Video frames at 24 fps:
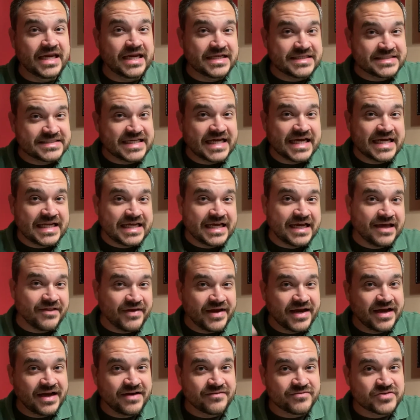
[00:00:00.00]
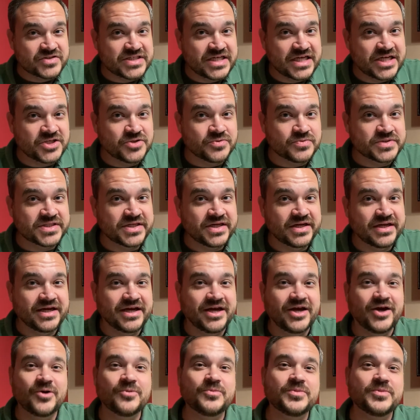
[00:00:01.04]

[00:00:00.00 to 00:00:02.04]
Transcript: exactly how that conversation was going to go,